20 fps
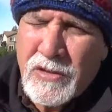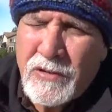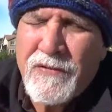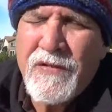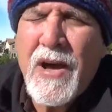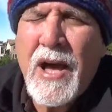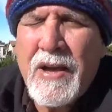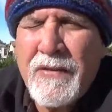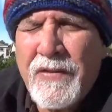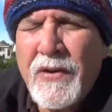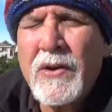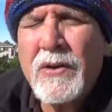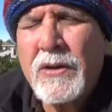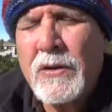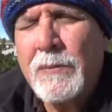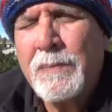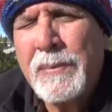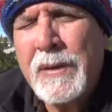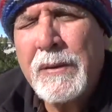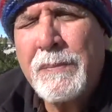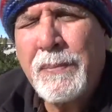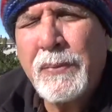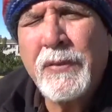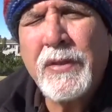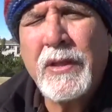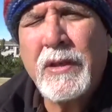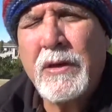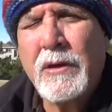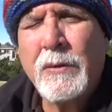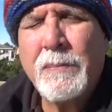to 500 people
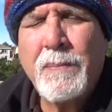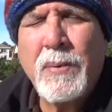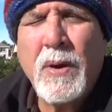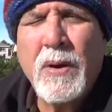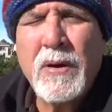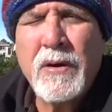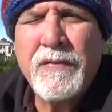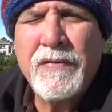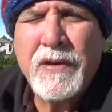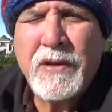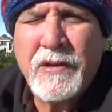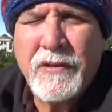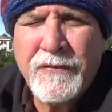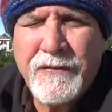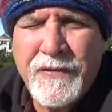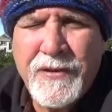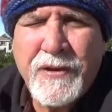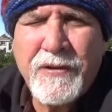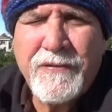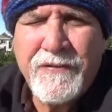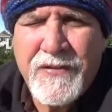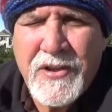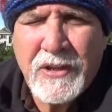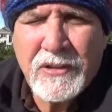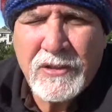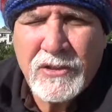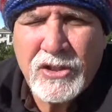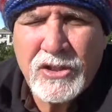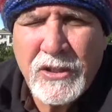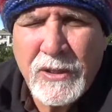that are part of the KFIR
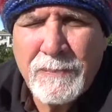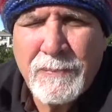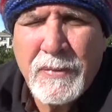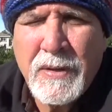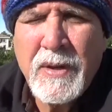Fellowship